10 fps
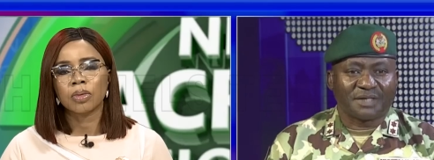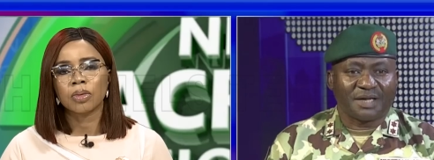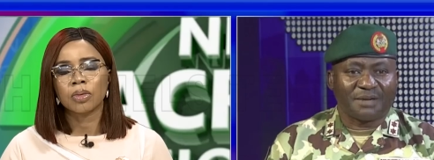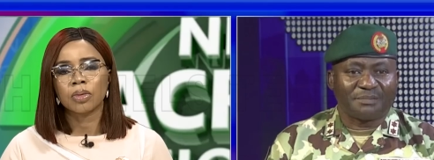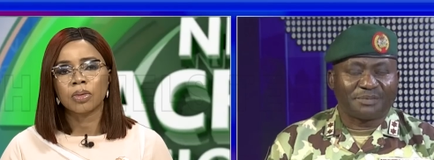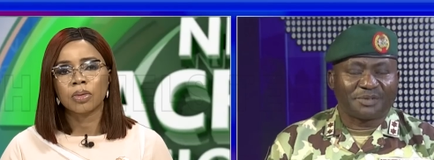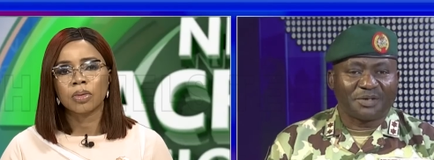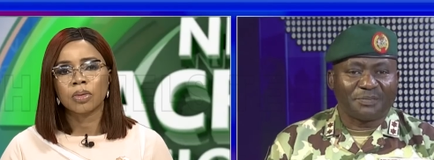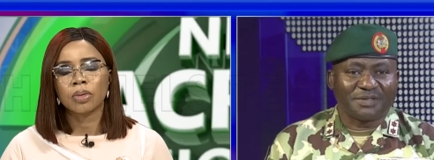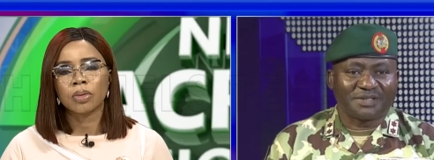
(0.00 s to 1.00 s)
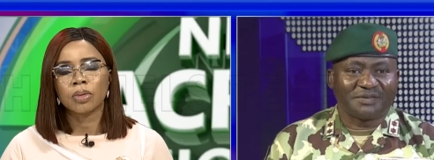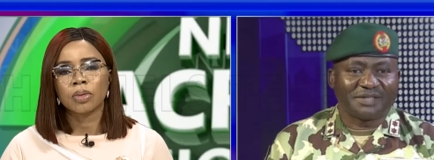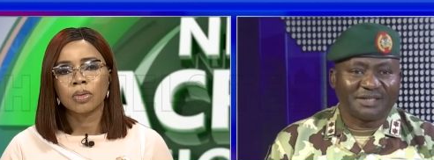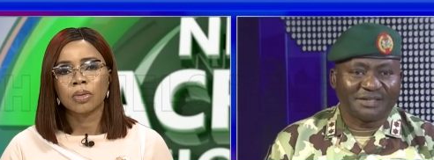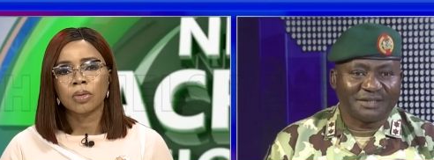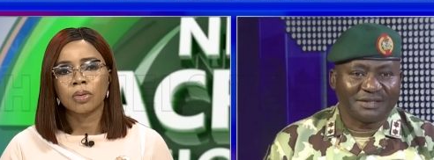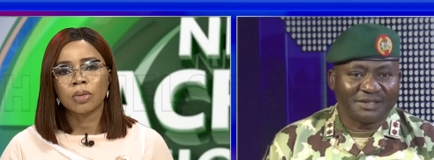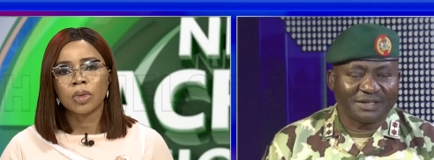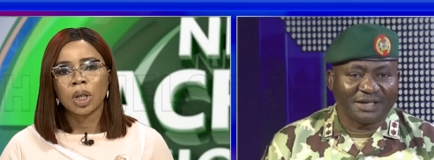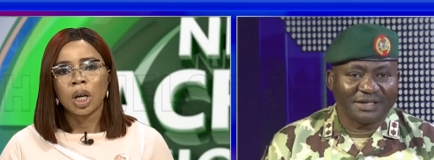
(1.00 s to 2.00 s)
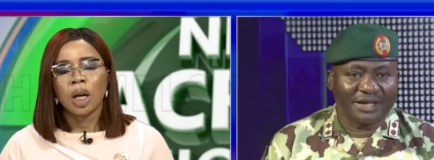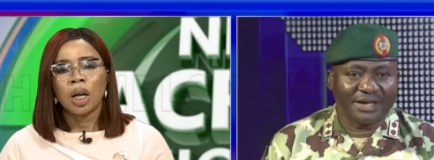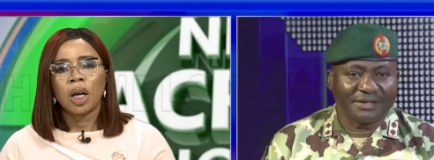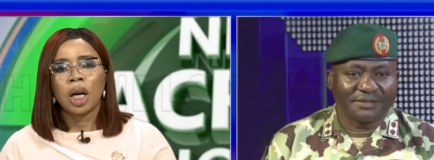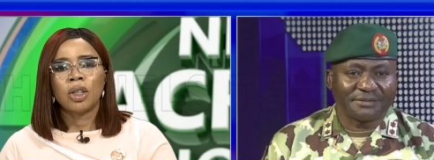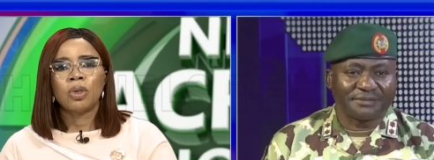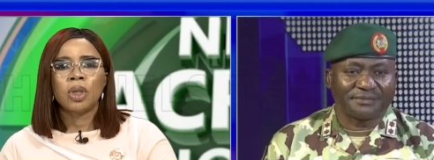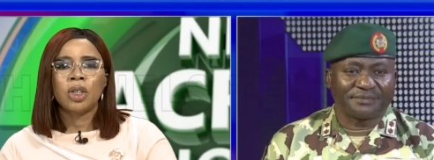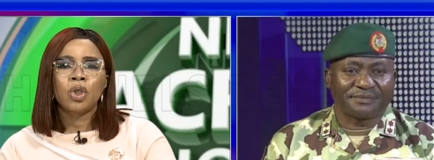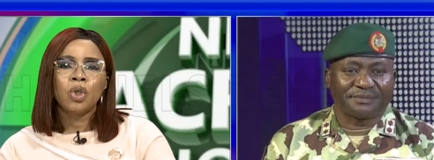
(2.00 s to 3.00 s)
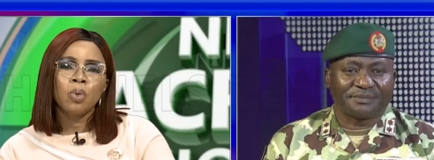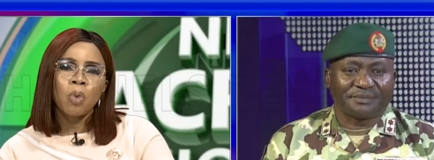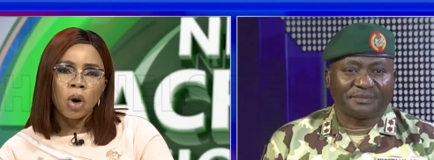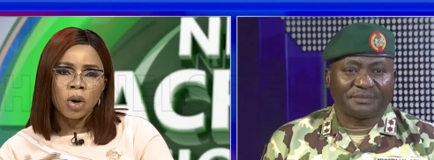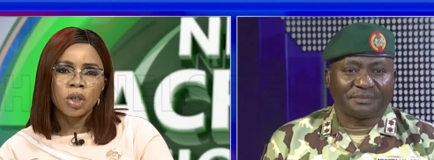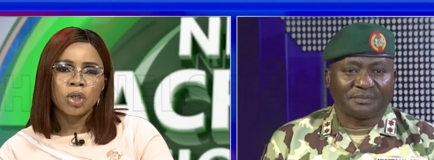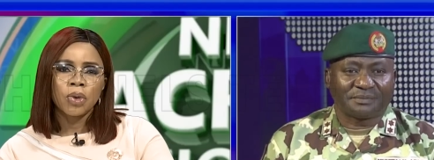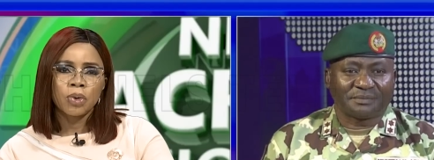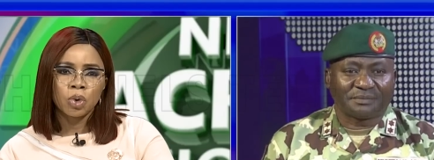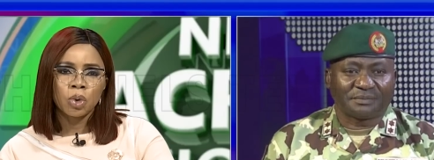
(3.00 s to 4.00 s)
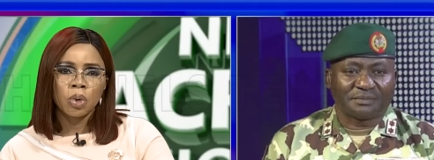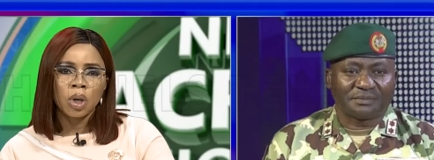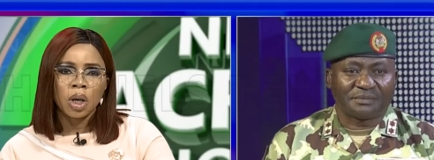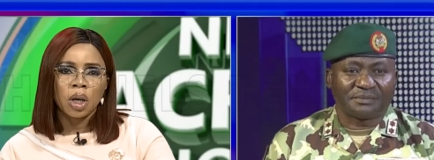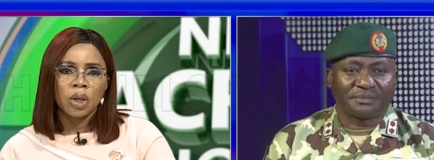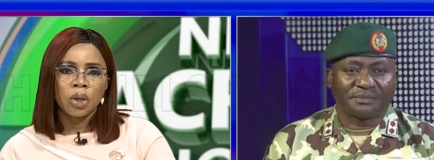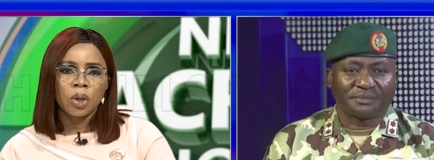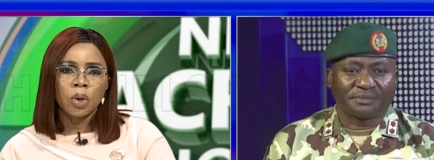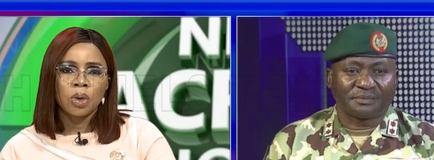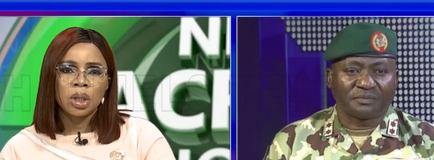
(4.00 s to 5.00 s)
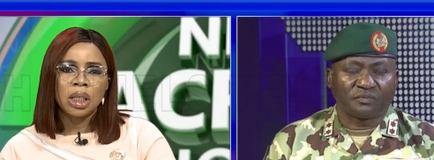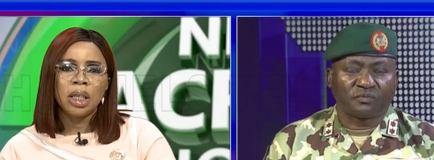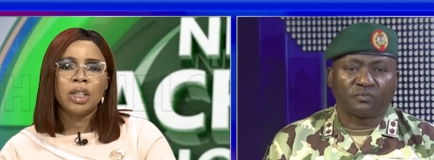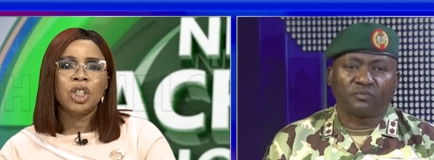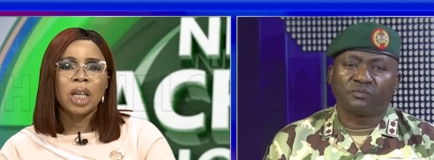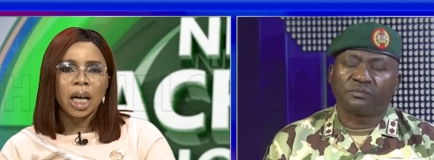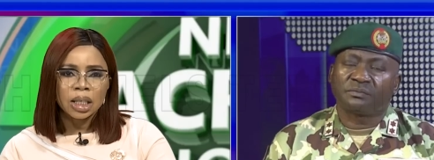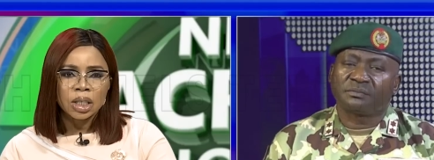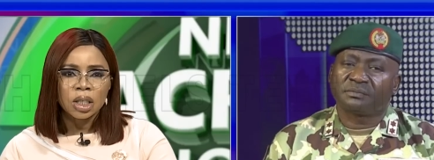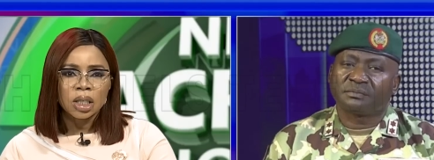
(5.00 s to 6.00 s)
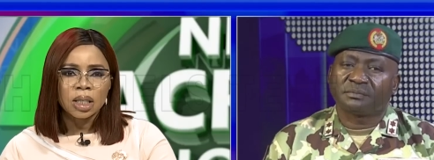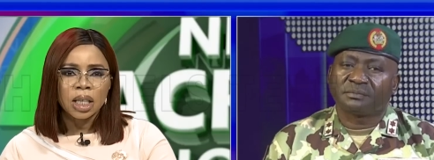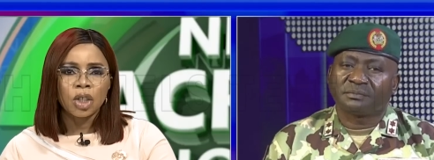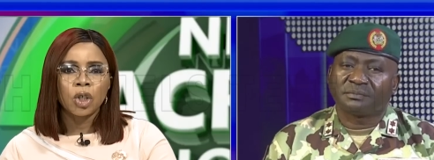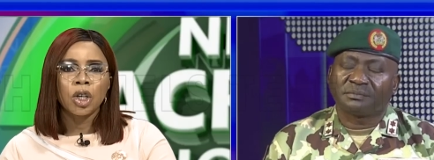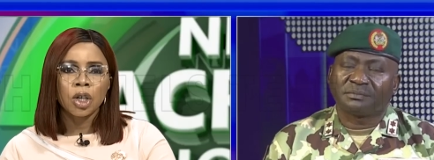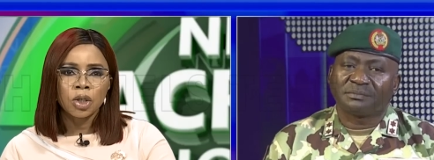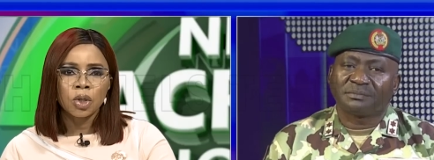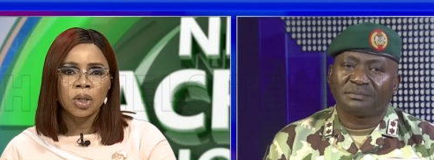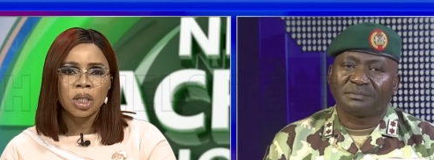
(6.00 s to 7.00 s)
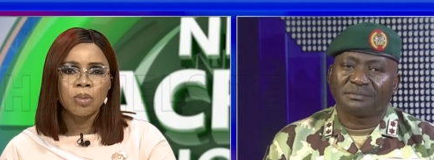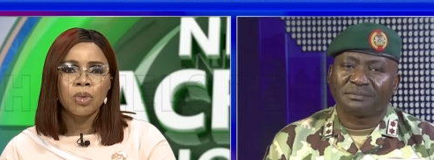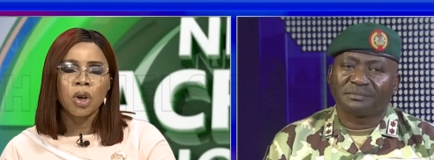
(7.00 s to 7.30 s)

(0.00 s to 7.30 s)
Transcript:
Speaker 1: Uh, sorry, please could you take that again?
Speaker 2: I just wanted you to walk us through, you know, the challenges and the hurdles in